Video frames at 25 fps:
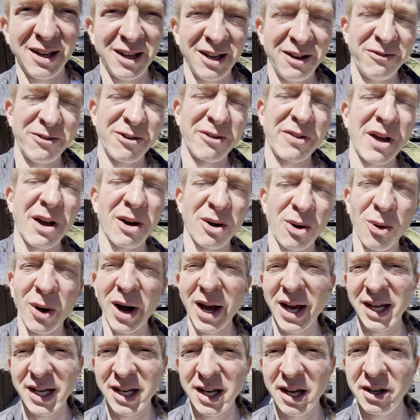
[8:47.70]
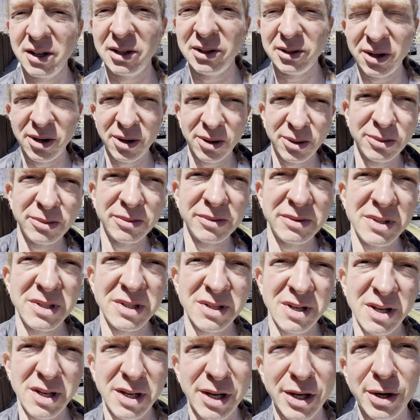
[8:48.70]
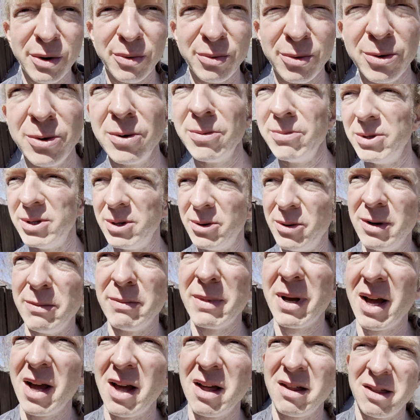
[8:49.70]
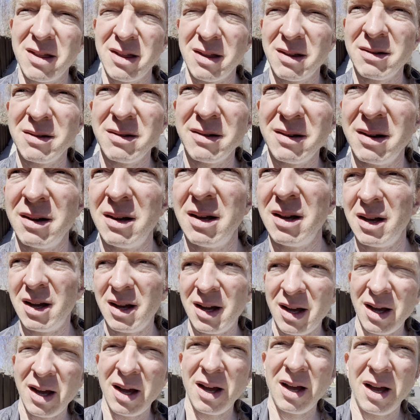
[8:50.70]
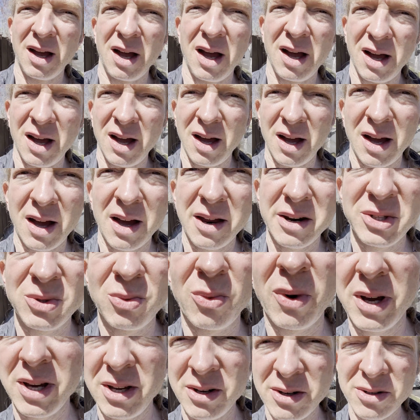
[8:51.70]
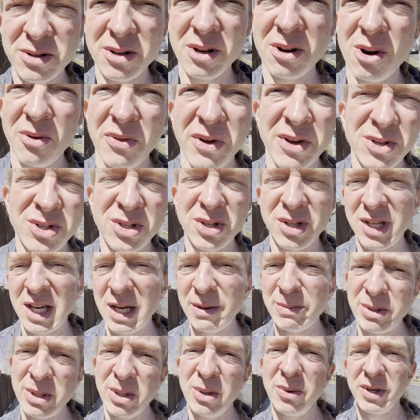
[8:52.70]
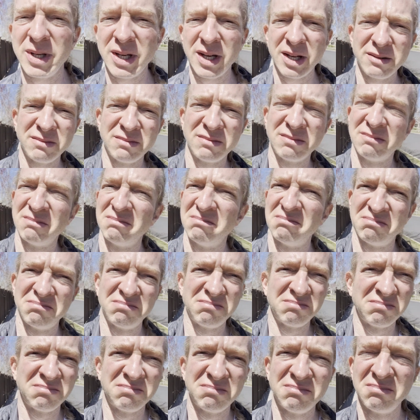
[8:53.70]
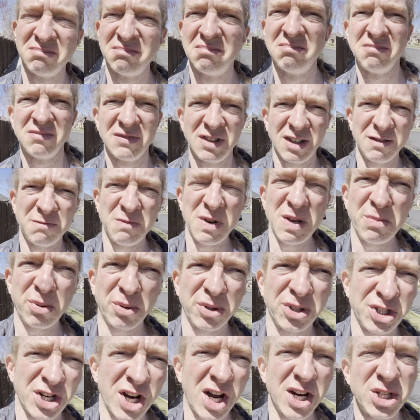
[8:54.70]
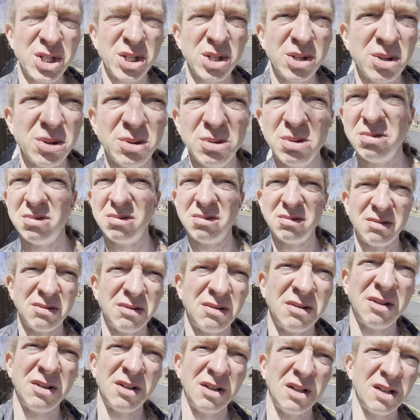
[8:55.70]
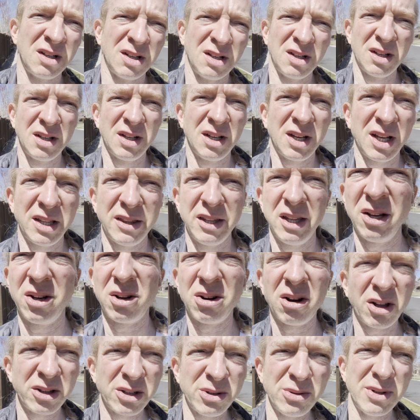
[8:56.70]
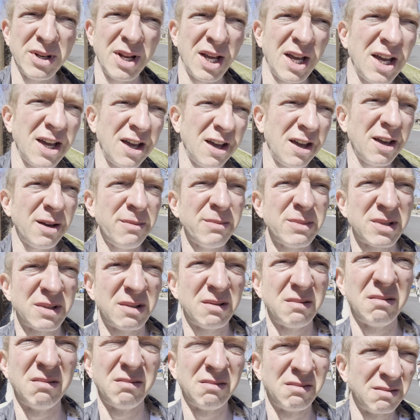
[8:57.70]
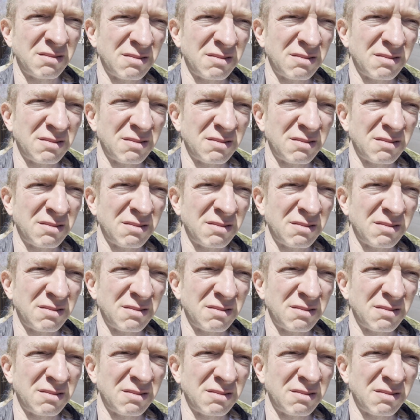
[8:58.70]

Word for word: If you're that quiet kid alone, sitting in a room doing math, I just want you to know that you should keep doing it. If people judge you, and they call you names and